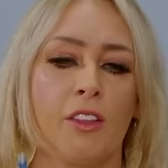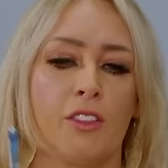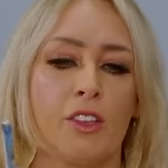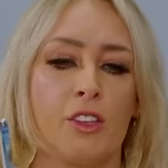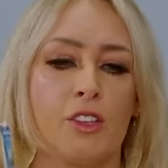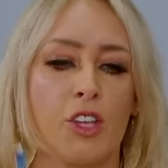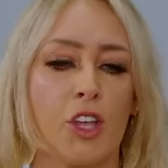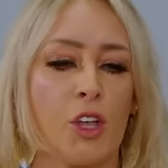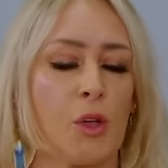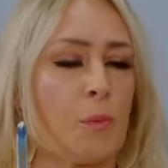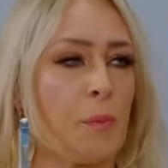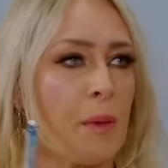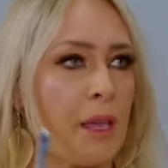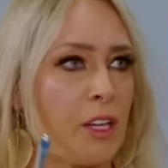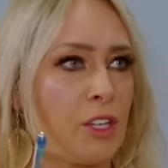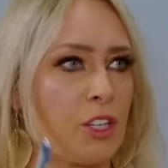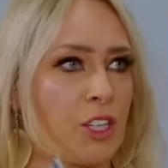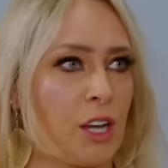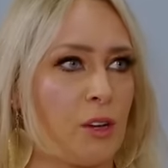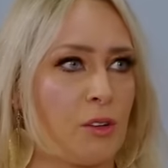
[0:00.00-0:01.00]
The two
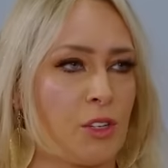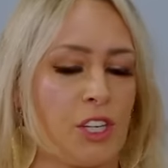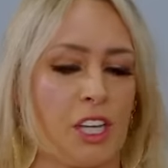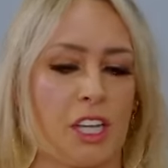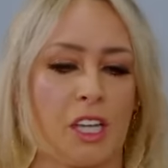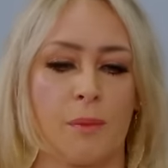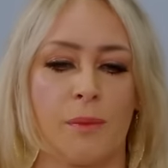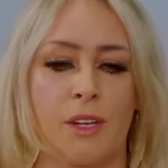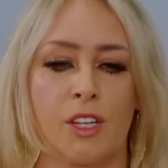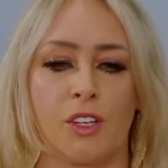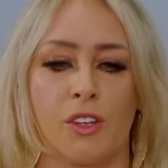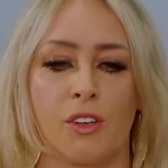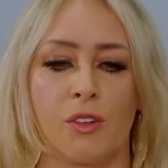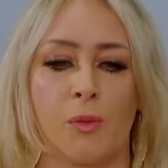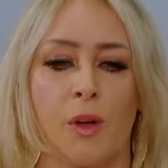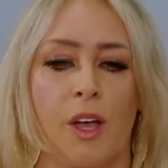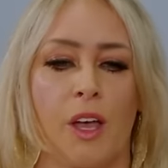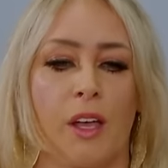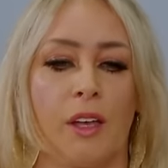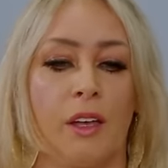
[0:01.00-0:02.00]
big shows she commissioned
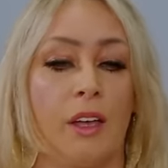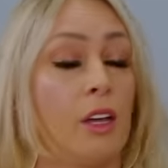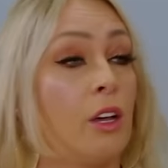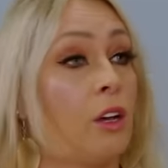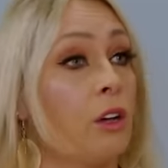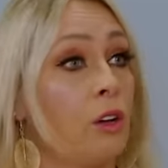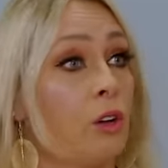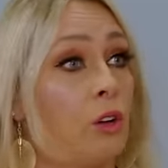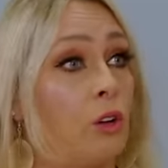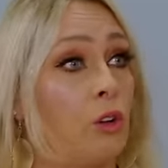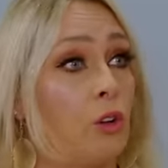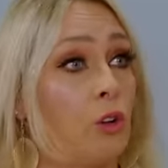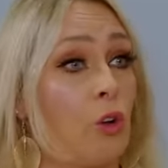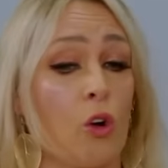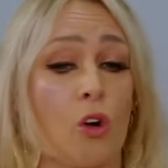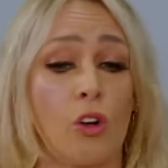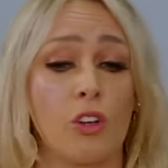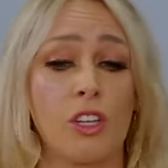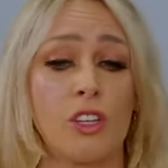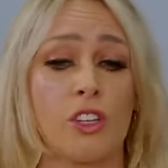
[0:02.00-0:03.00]
were
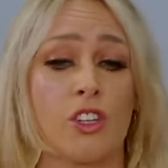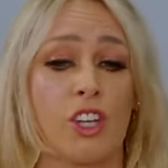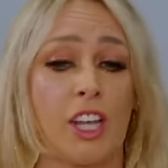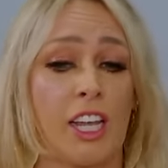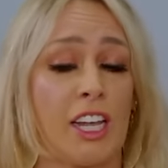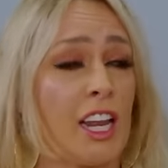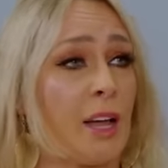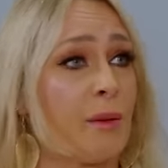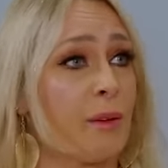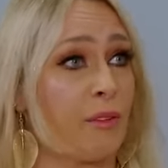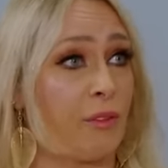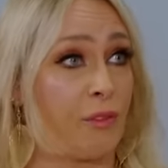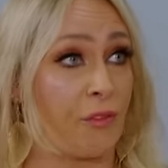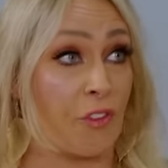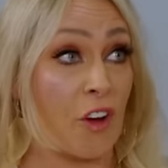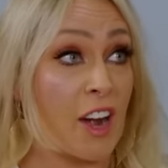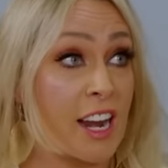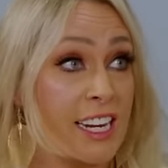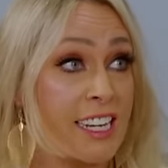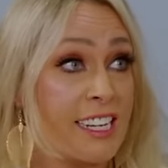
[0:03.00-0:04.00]
Gordon, Gino and
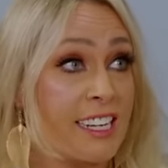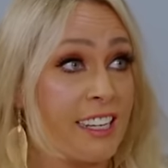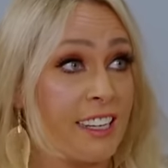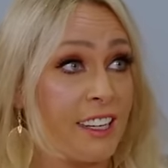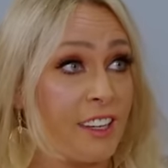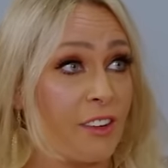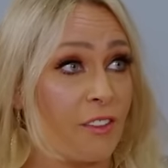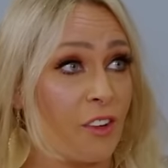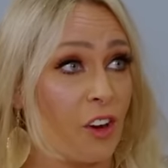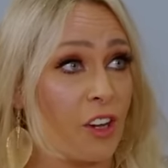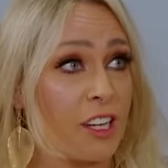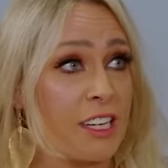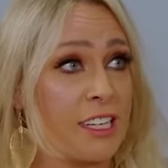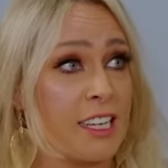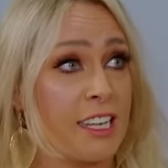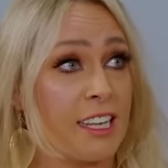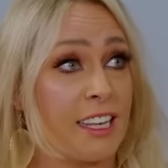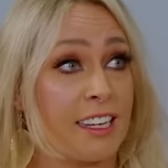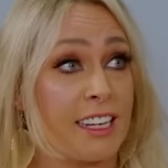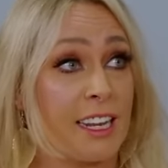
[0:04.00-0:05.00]
Fred, right?
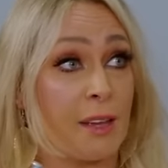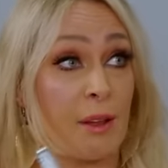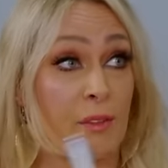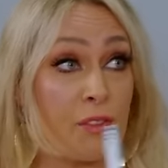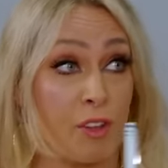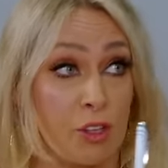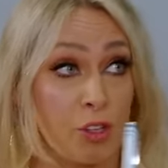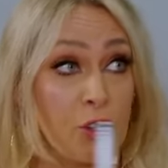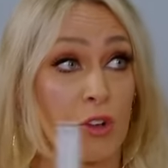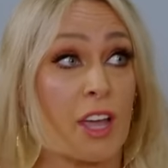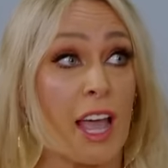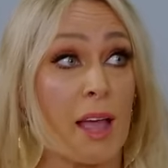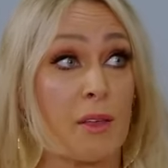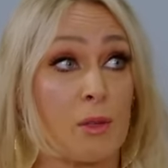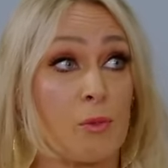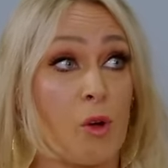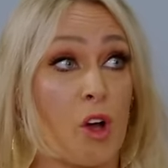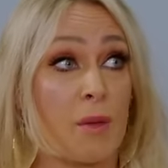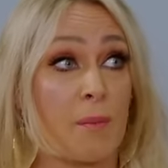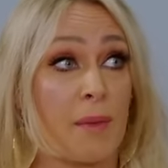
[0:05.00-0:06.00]
Now, if you took out
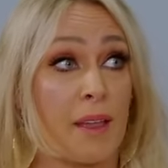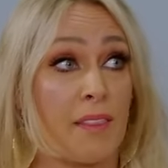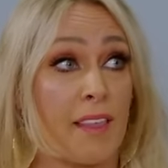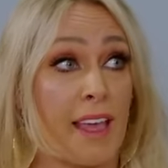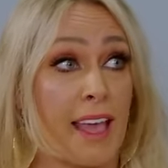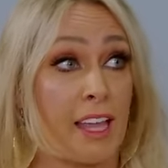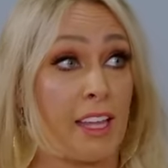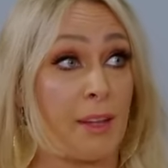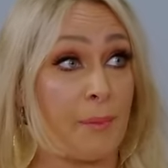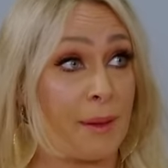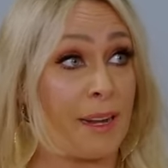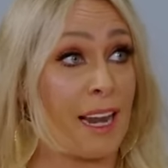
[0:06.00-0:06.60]
the white men there, you'd